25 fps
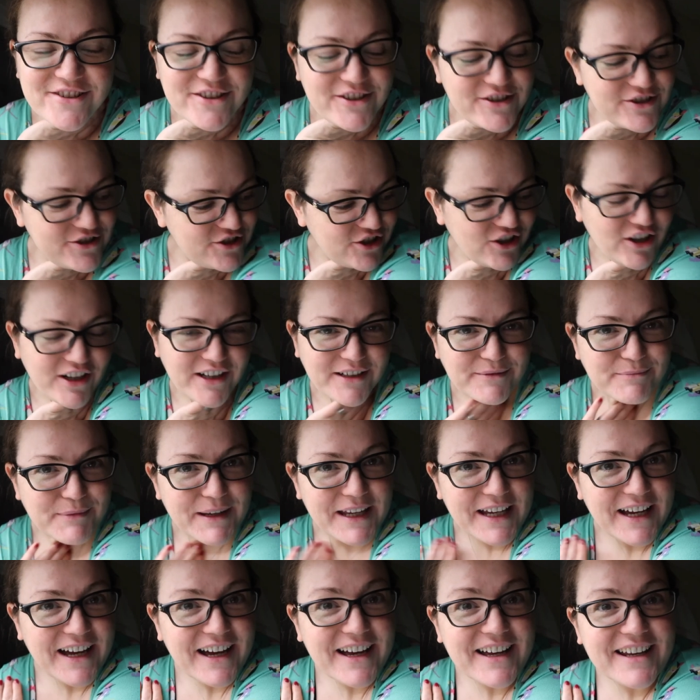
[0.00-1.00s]
you joined
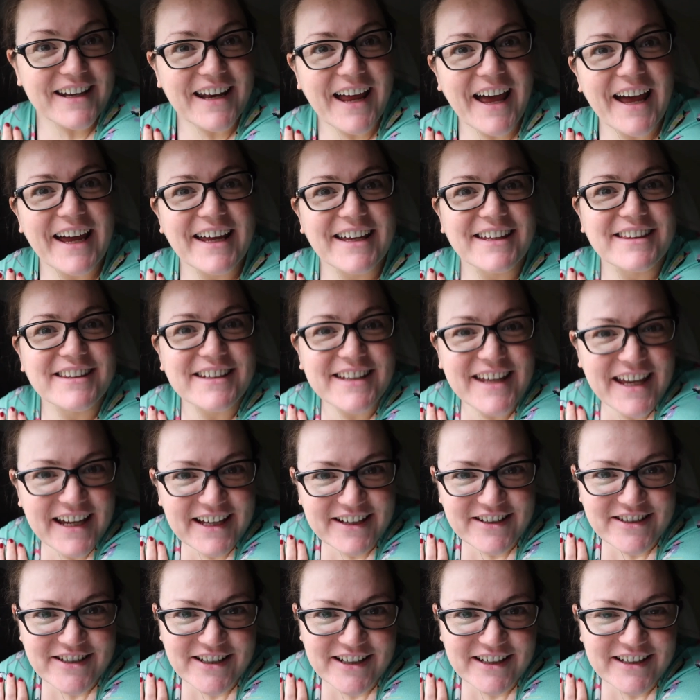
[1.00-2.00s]
Mia and I in the
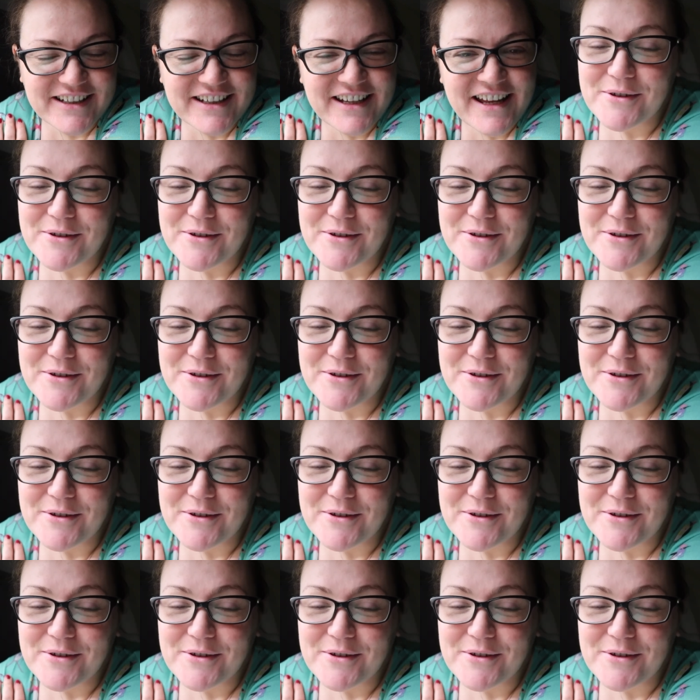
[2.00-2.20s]
kitchen.